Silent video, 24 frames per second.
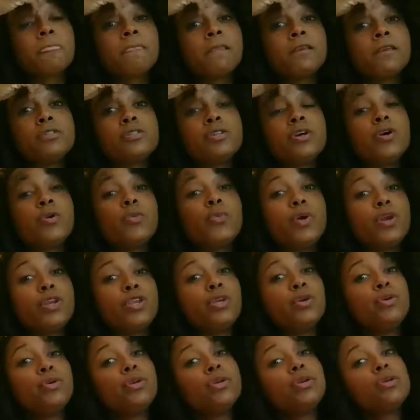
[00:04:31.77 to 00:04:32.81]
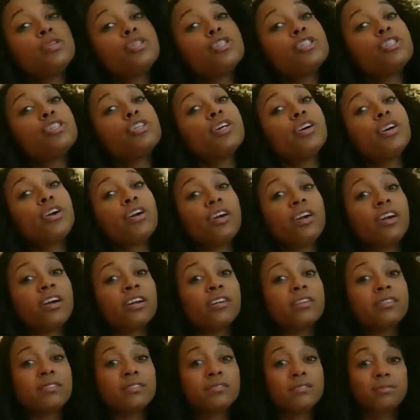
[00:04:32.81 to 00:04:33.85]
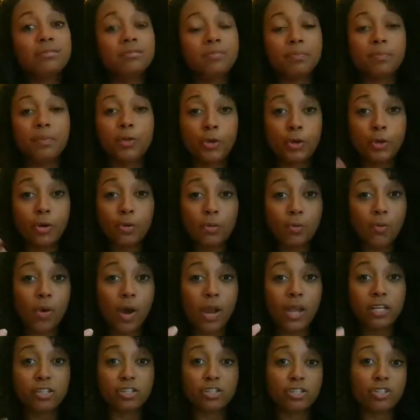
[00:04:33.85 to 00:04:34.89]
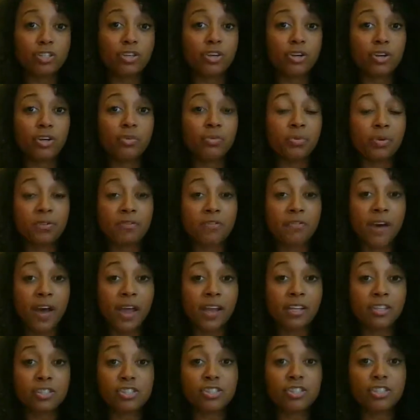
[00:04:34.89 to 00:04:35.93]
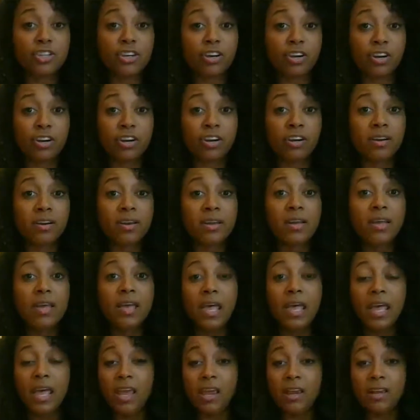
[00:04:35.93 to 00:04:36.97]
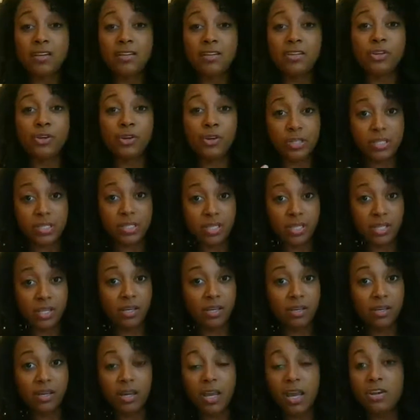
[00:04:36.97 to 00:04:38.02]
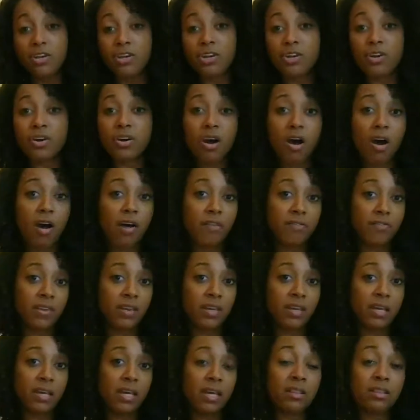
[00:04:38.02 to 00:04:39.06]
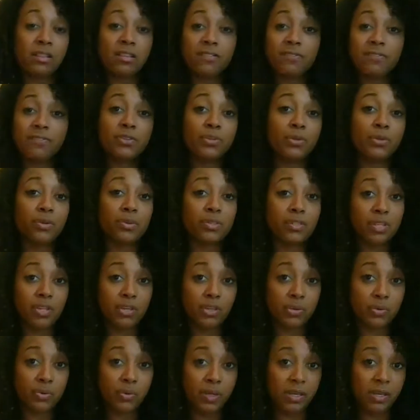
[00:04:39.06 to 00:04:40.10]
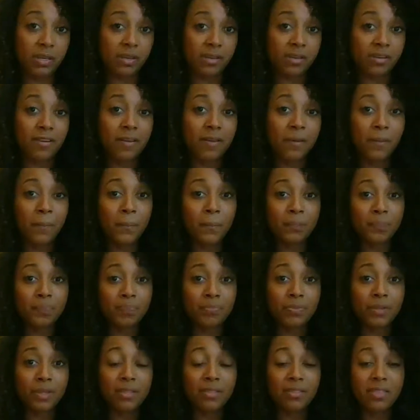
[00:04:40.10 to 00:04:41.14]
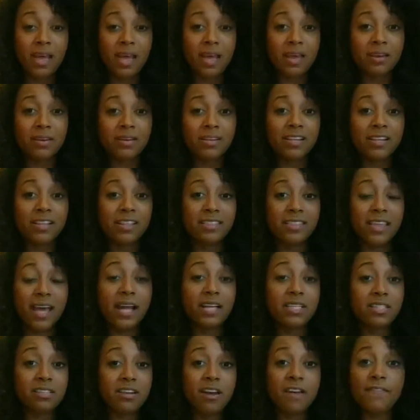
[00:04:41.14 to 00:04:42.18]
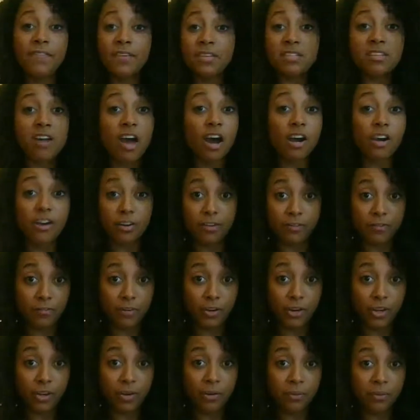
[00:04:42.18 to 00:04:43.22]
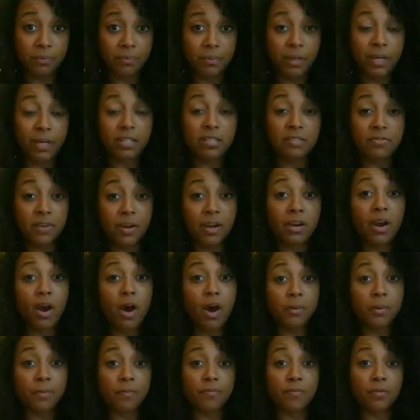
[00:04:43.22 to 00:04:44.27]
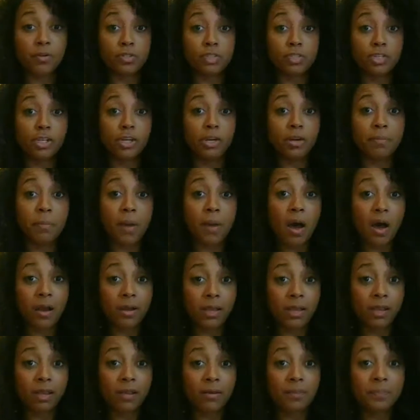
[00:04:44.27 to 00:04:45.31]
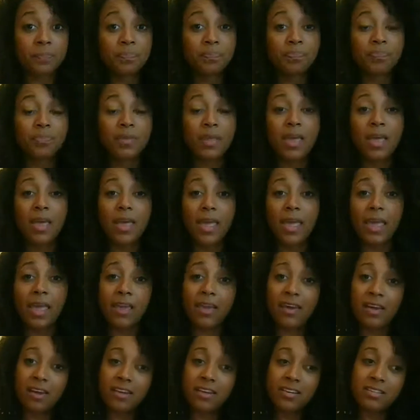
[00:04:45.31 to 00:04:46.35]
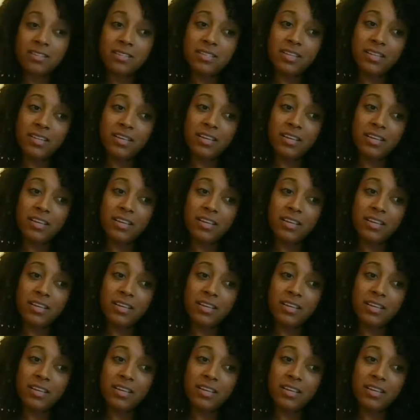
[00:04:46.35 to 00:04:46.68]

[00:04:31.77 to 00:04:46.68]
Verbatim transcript: So when you use sugar, pure white sugar, refined sugar, in your tea, in your coffee, in the foods that you eat, then that stuff is not good for you. It's very harmful to your body. And